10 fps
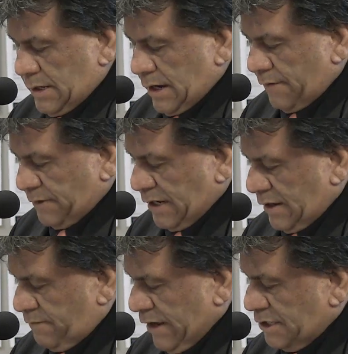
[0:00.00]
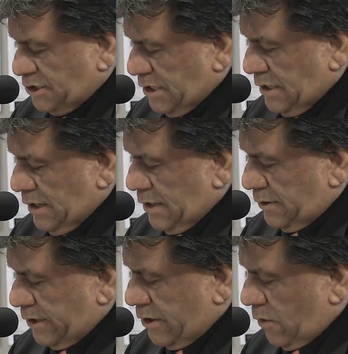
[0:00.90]
of the convention,
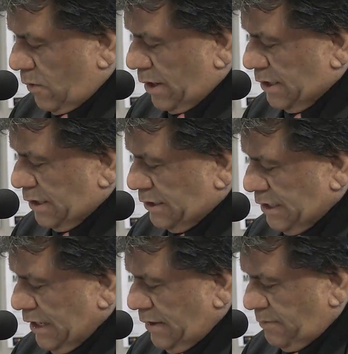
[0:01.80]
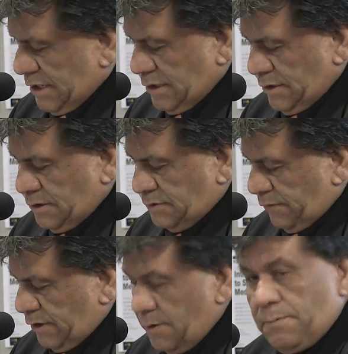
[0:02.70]
the court deemed it
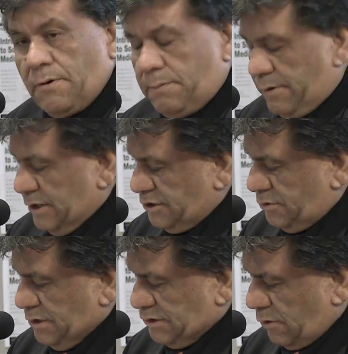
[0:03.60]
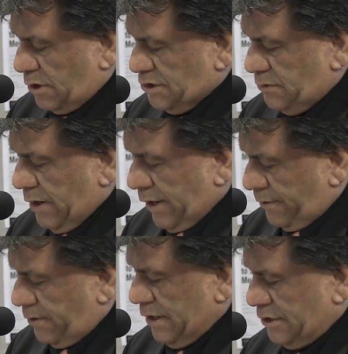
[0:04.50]
useful and appropriate to resort to
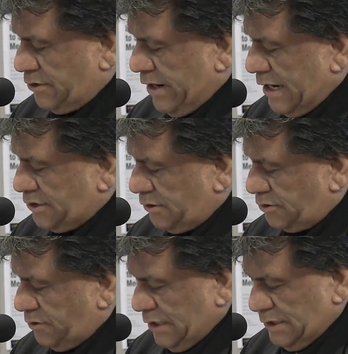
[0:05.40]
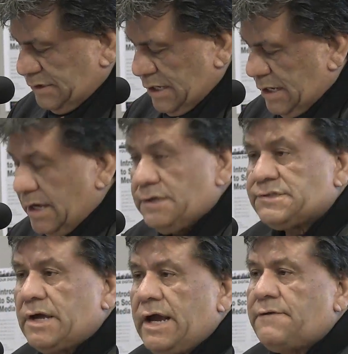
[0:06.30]
other international treaties,
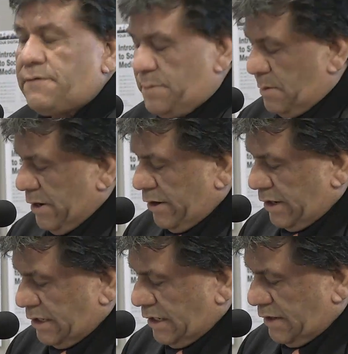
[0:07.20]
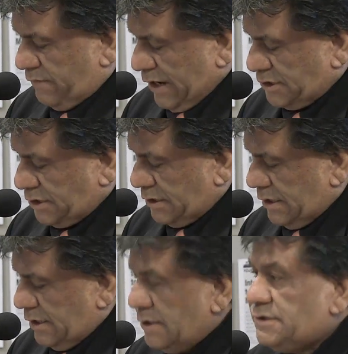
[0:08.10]
aside from the American Convention,
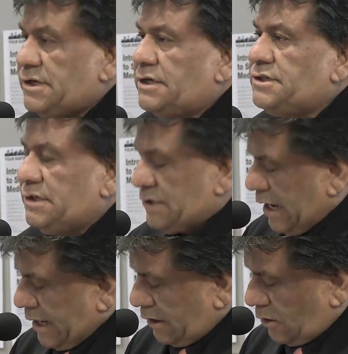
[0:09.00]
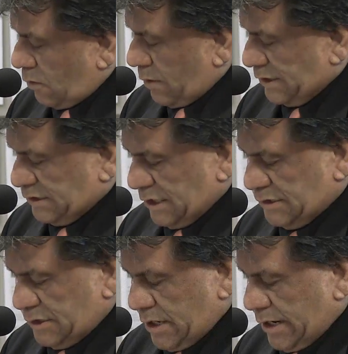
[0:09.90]
such as ILO
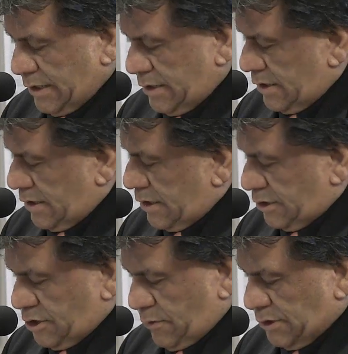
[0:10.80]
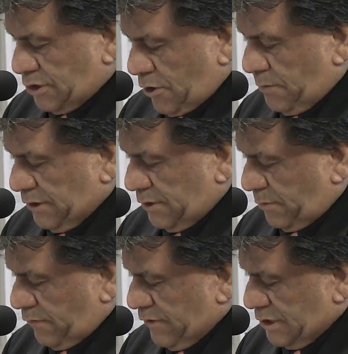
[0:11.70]
169, to interpret the
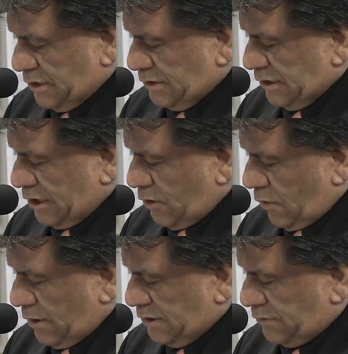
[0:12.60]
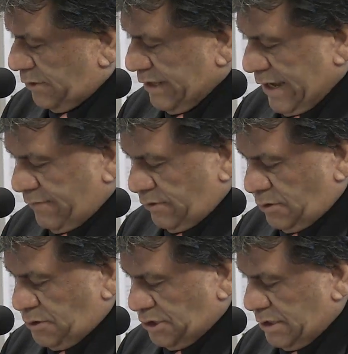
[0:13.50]
provisions in accordance with the
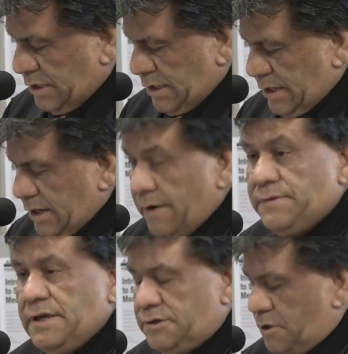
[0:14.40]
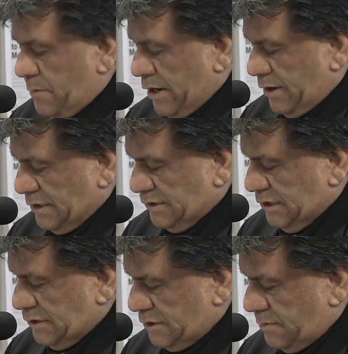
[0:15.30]
evolution of the inter-American
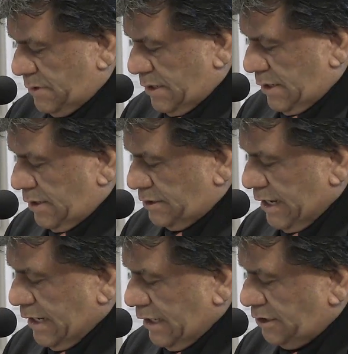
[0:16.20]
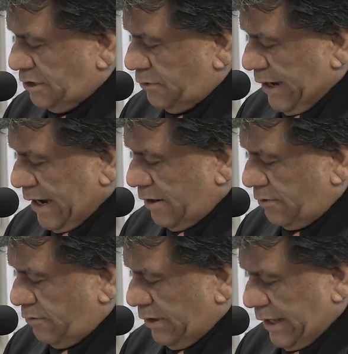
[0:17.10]
system, taking into
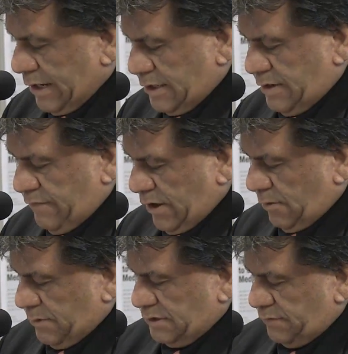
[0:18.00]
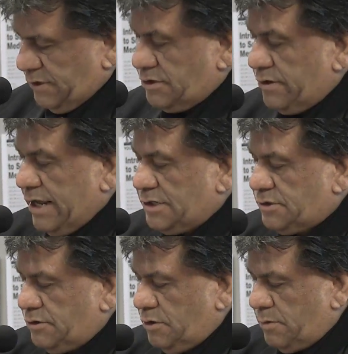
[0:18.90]
account related developments of
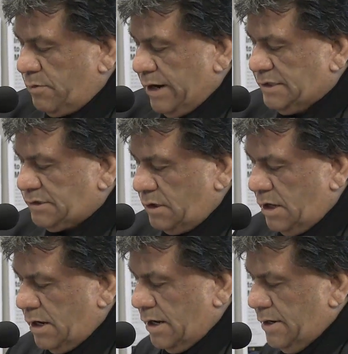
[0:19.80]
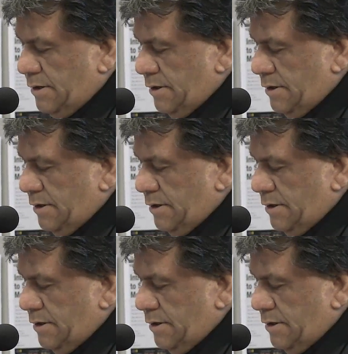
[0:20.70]
international human rights law.